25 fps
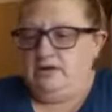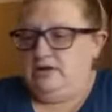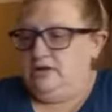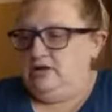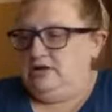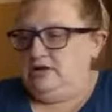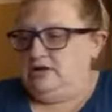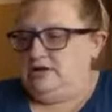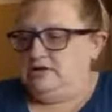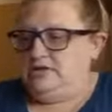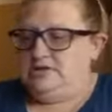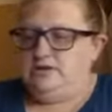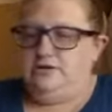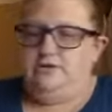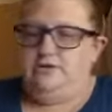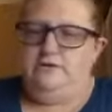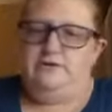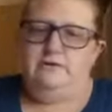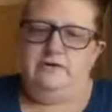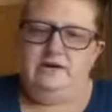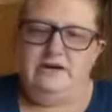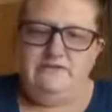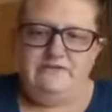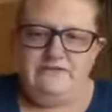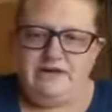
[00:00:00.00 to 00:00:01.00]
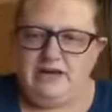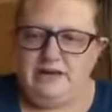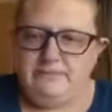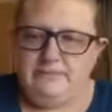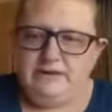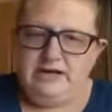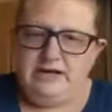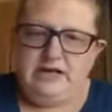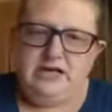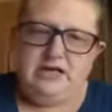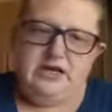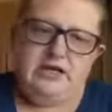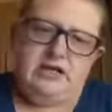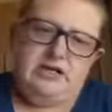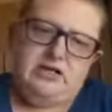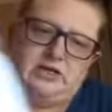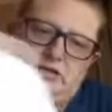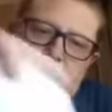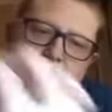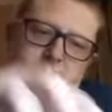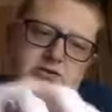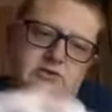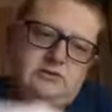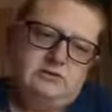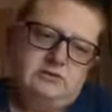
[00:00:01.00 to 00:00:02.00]
So if anybody
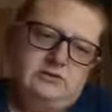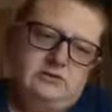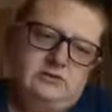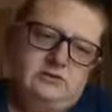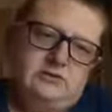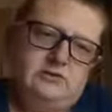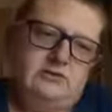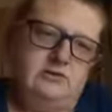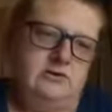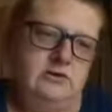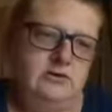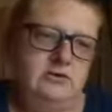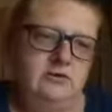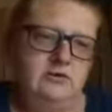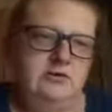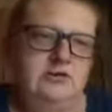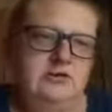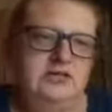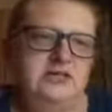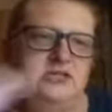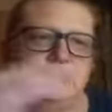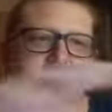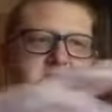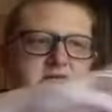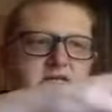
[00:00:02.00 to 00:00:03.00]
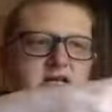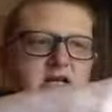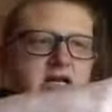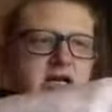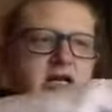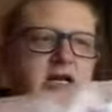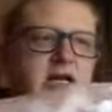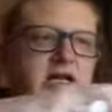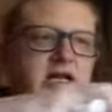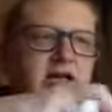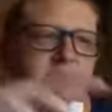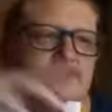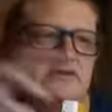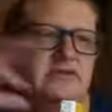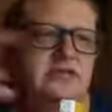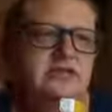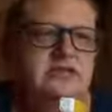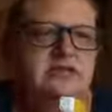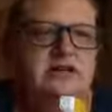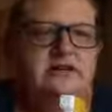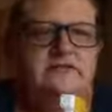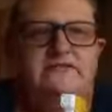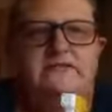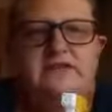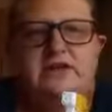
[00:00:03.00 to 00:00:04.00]
wants any of the
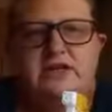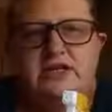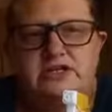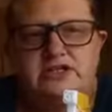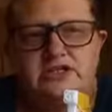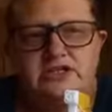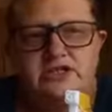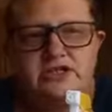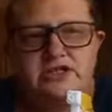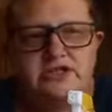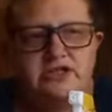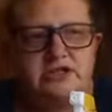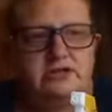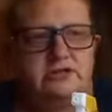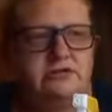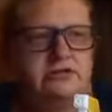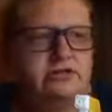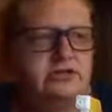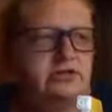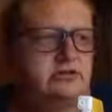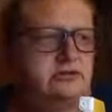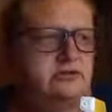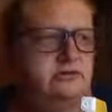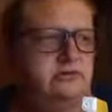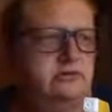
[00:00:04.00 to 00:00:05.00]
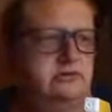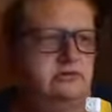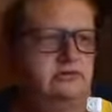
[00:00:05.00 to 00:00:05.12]
stuff that I just showed you